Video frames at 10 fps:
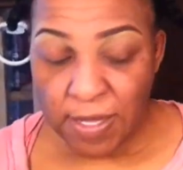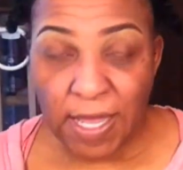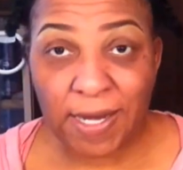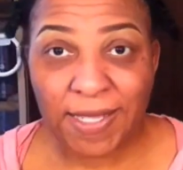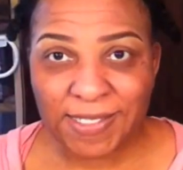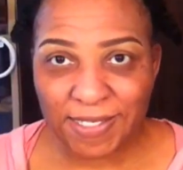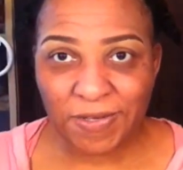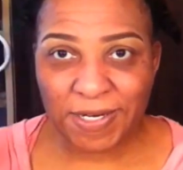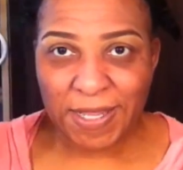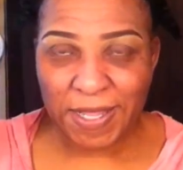And I
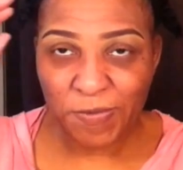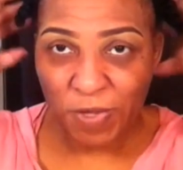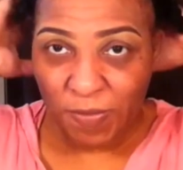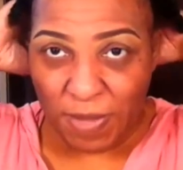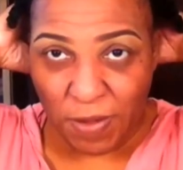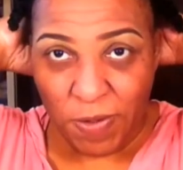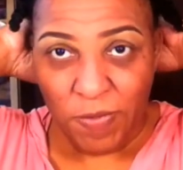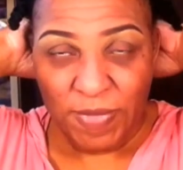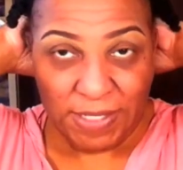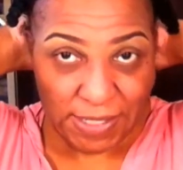sealed it in with my
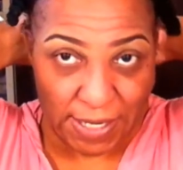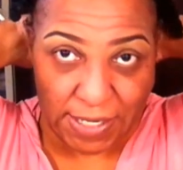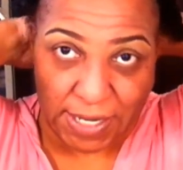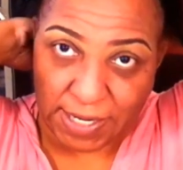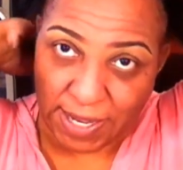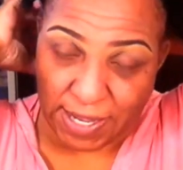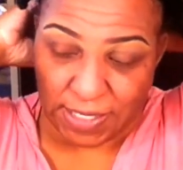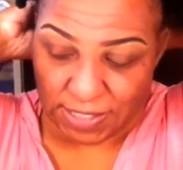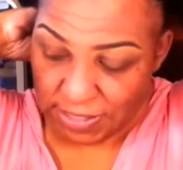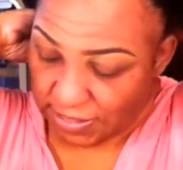oil mix. And then I
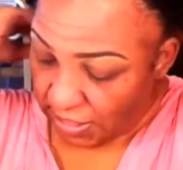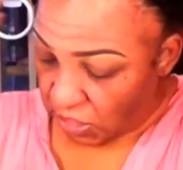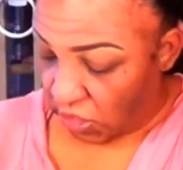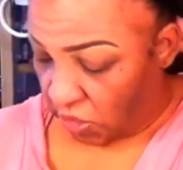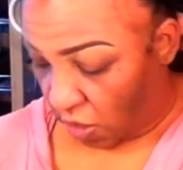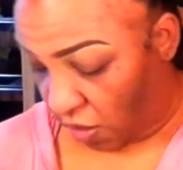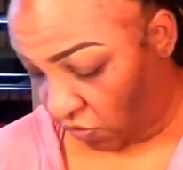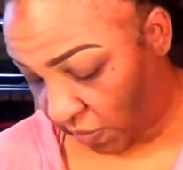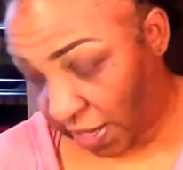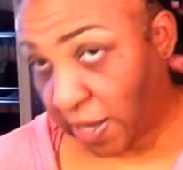just sectioned
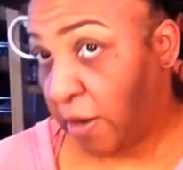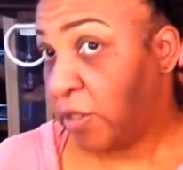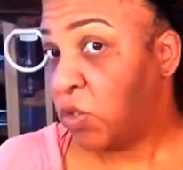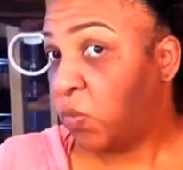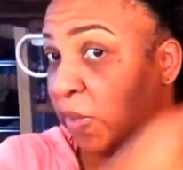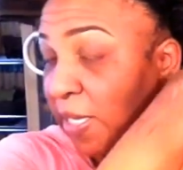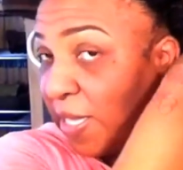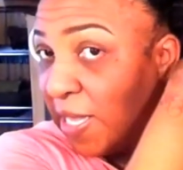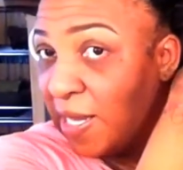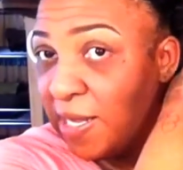off my hair to
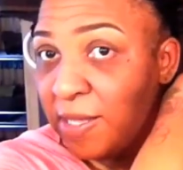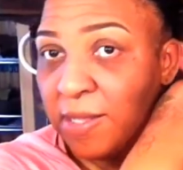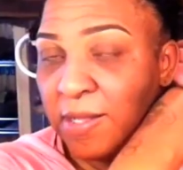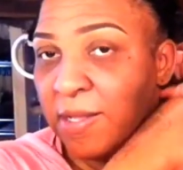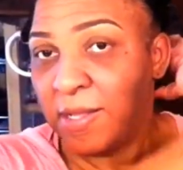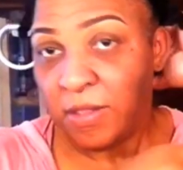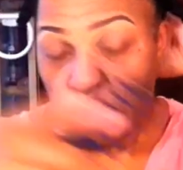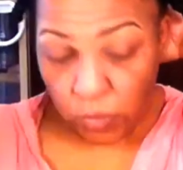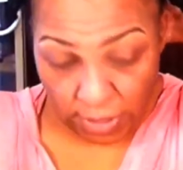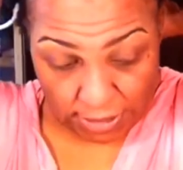begin the
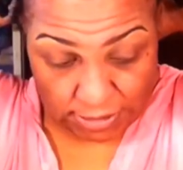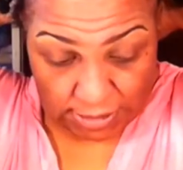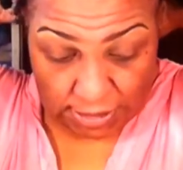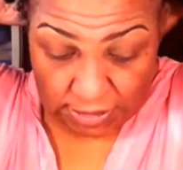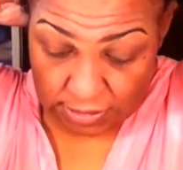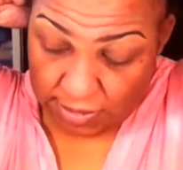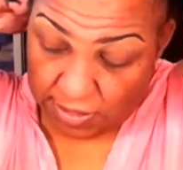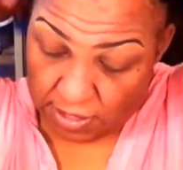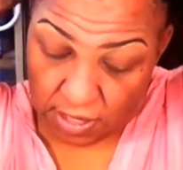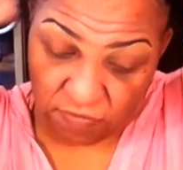process
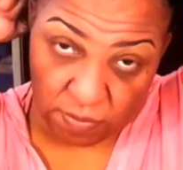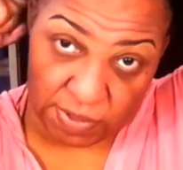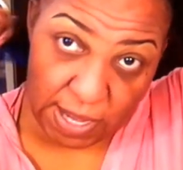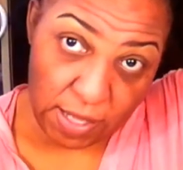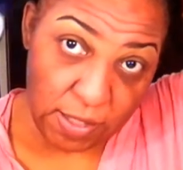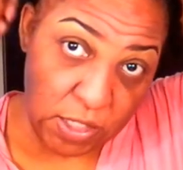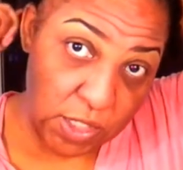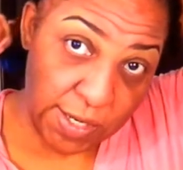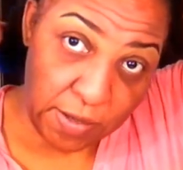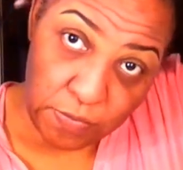of applying the
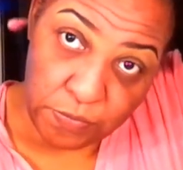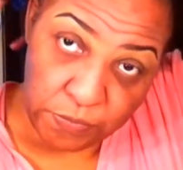gel.